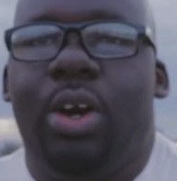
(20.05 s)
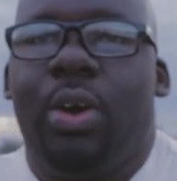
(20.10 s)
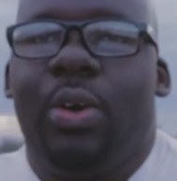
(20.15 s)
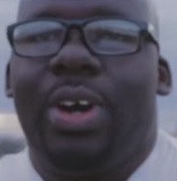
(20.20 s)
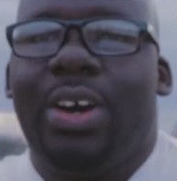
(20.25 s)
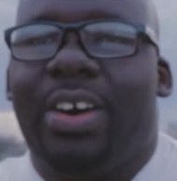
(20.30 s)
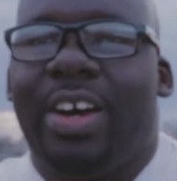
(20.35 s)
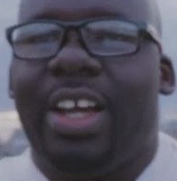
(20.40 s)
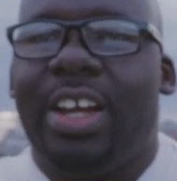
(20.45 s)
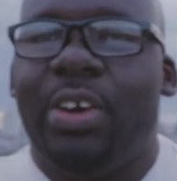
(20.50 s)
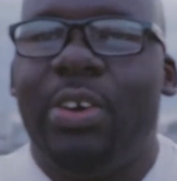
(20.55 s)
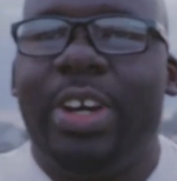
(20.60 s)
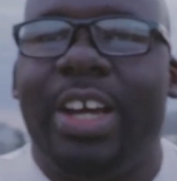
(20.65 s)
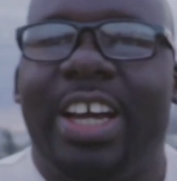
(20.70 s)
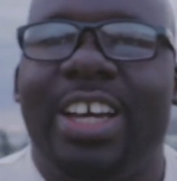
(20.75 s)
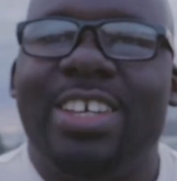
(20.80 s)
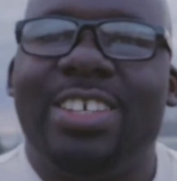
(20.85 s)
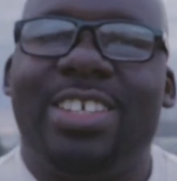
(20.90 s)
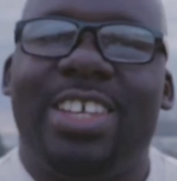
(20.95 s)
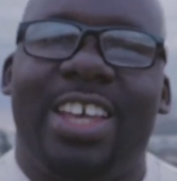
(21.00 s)
Well, hello
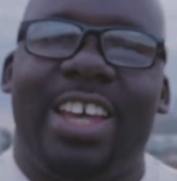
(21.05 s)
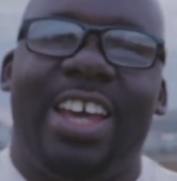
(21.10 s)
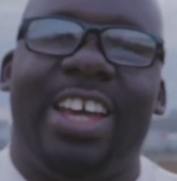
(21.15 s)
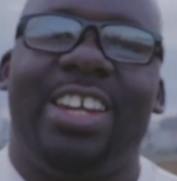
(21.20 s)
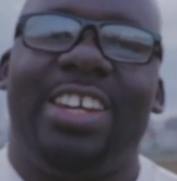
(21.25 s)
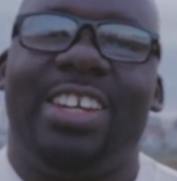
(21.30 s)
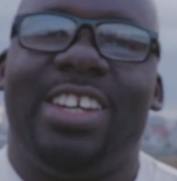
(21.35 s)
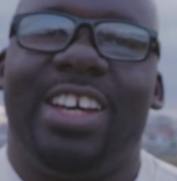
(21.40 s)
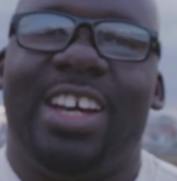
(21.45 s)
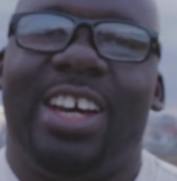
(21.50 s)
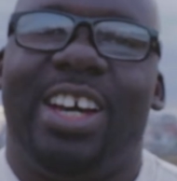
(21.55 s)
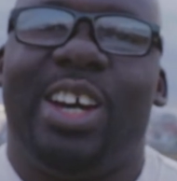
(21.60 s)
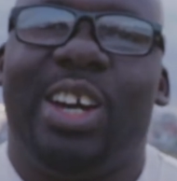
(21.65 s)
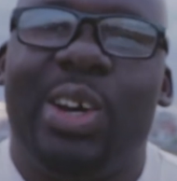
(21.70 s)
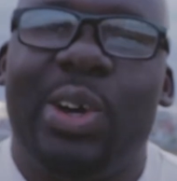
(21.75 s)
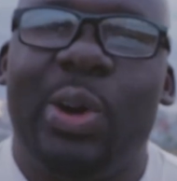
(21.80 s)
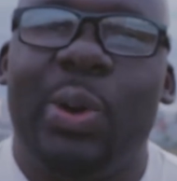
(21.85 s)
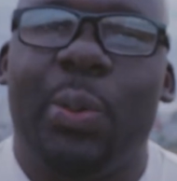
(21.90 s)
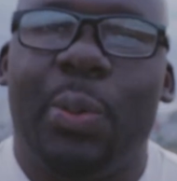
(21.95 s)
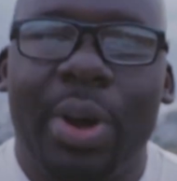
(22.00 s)
guys, and
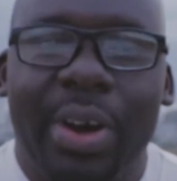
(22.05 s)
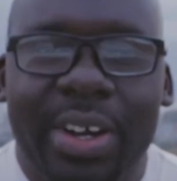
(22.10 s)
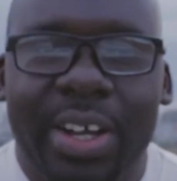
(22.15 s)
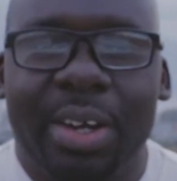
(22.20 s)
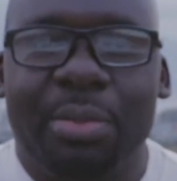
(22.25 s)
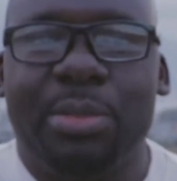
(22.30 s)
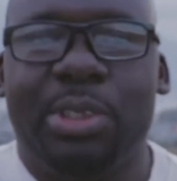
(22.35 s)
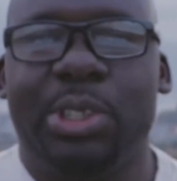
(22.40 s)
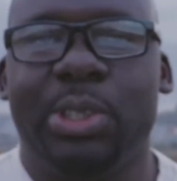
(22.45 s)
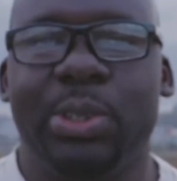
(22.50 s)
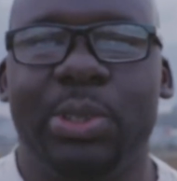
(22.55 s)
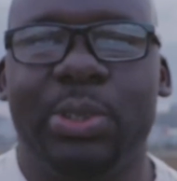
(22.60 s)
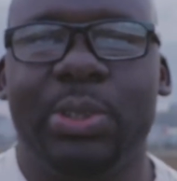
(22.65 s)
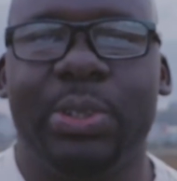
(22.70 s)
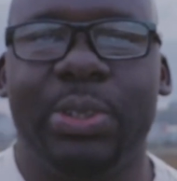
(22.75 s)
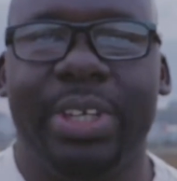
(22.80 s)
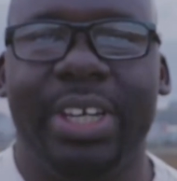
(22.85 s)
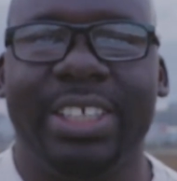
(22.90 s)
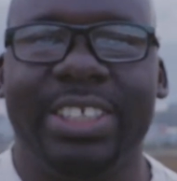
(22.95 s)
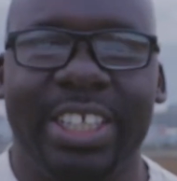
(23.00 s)
welcome
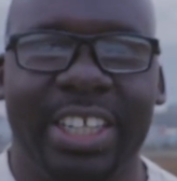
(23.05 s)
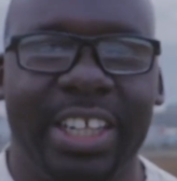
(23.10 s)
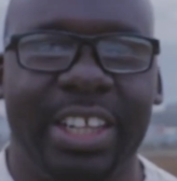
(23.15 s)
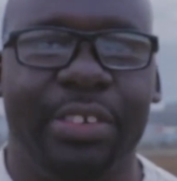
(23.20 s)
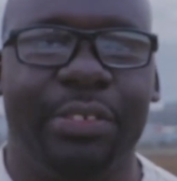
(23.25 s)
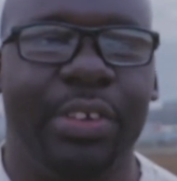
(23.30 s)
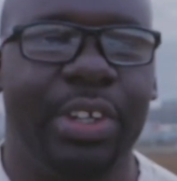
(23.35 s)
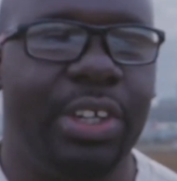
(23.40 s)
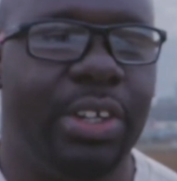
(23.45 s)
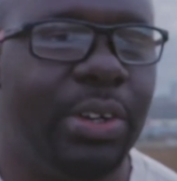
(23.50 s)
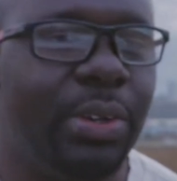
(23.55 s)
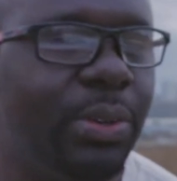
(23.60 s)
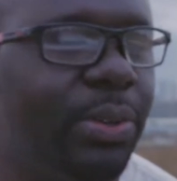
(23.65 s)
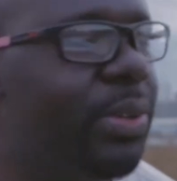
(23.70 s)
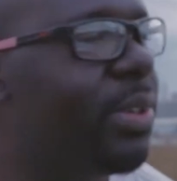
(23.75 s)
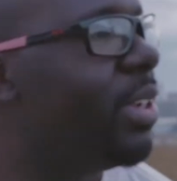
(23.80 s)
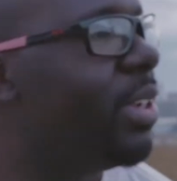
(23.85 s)
to yet another video.